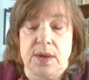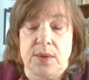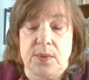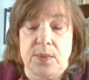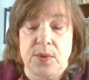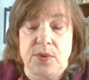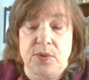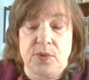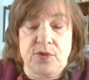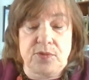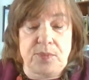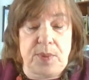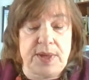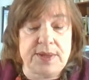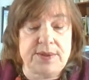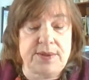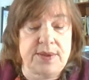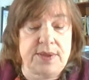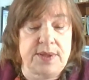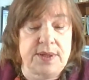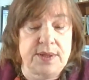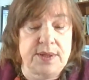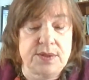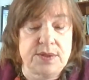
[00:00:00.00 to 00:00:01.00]
with respect to
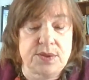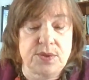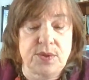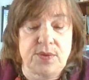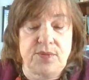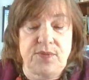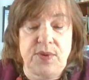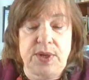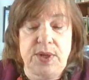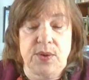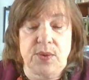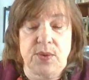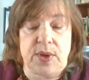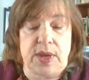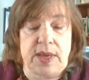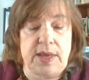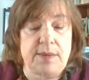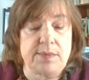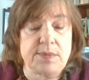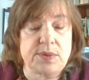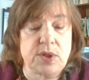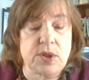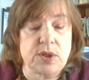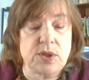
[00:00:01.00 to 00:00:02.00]
the issue of video
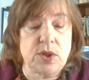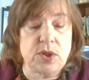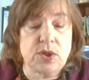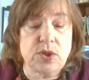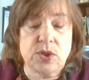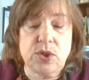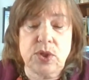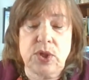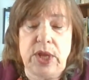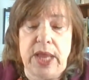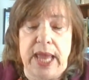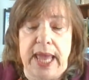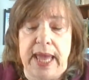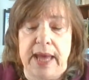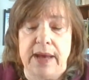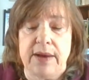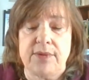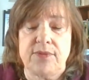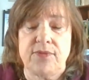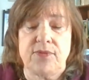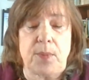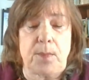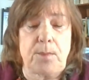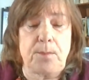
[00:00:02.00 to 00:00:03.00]
games should
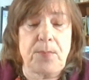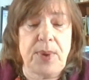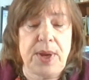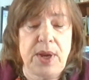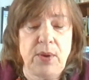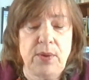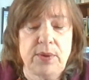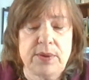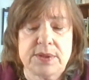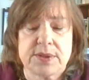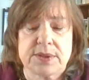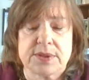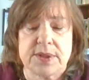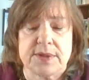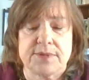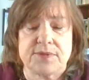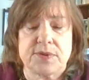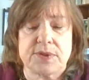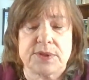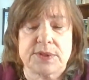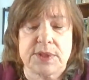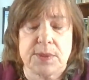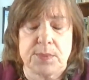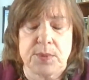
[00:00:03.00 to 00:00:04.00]
have parents of
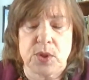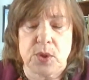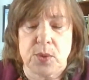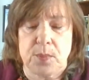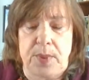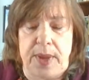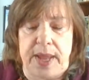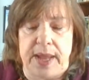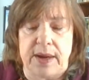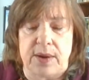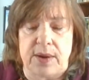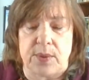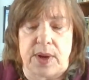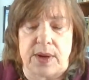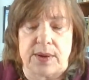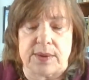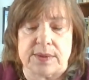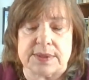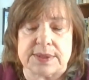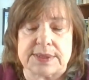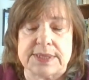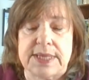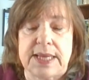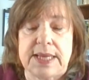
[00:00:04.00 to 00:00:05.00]
similar
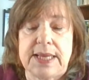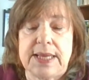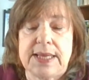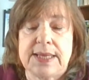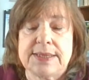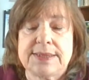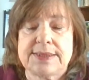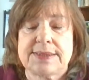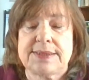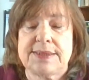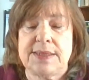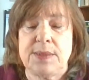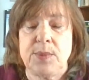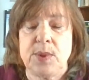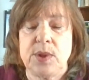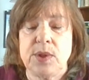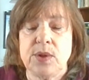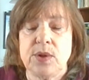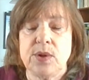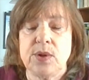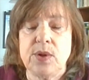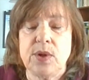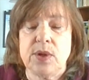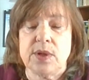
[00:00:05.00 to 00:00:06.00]
backgrounds,
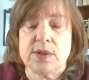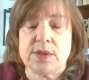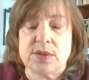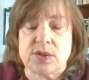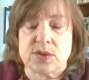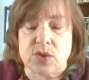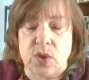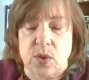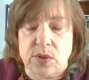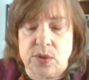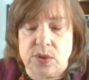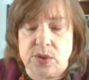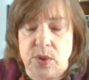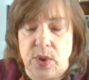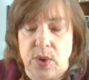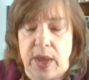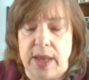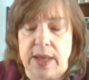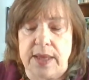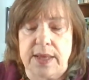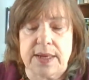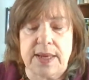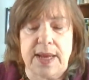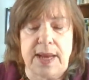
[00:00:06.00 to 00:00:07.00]
similar
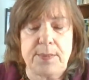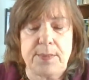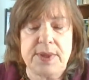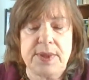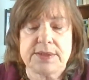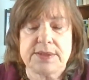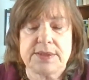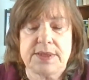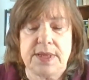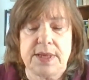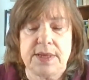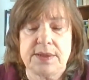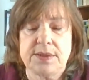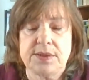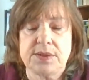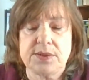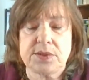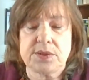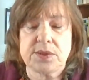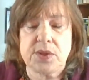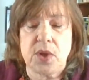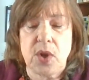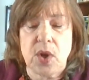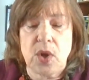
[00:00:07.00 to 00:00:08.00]
socioeconomic
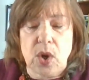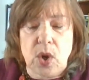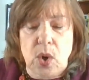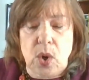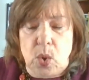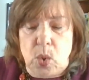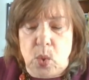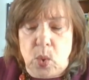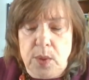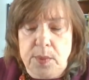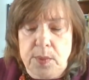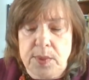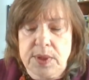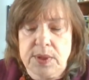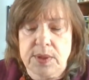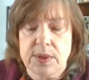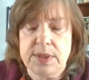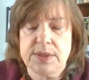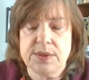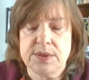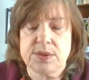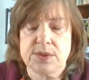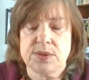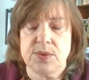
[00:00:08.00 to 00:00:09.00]
status, criminal
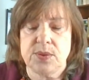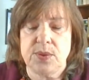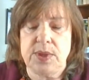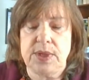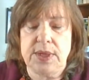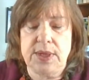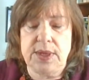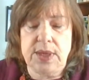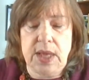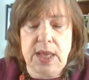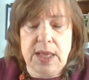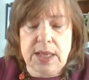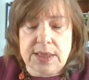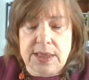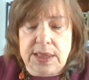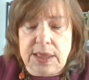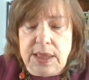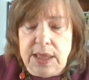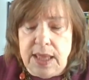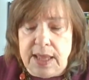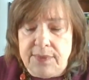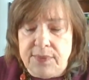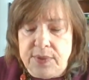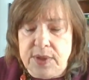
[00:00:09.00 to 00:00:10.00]
history,
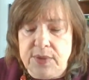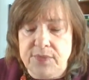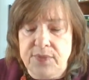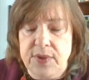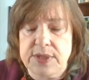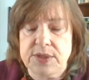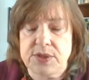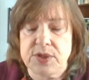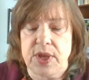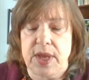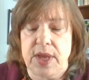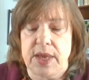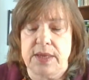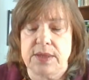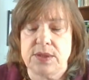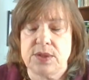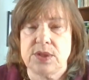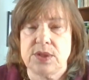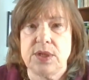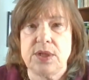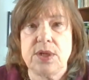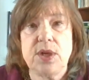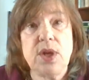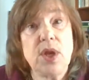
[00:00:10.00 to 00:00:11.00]
level of
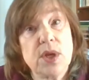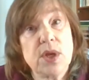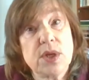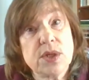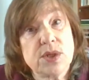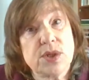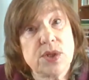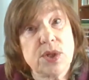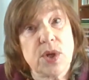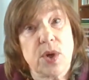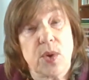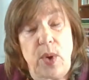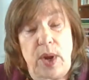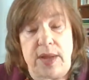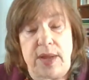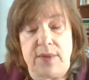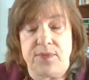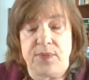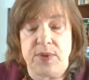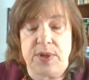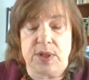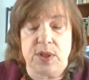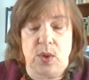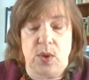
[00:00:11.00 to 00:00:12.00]
education,
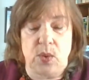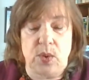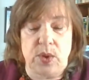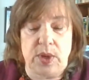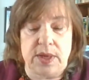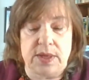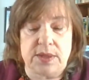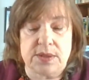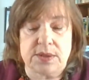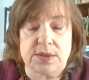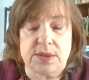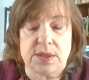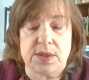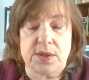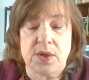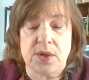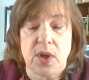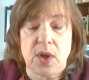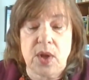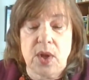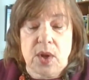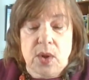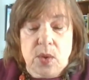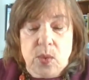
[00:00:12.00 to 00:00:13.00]
geographic location,
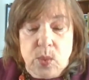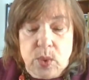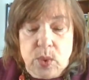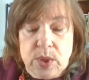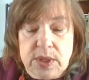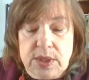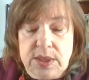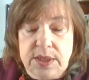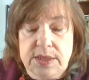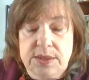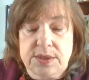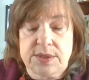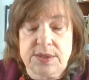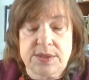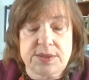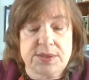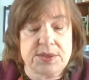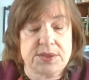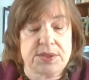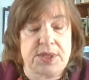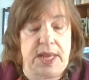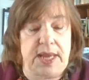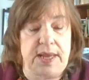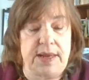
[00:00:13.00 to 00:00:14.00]
religious
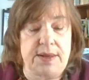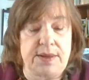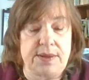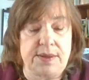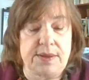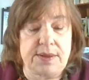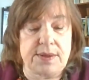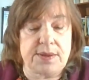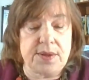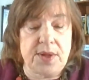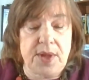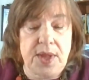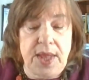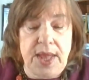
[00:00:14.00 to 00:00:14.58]
status.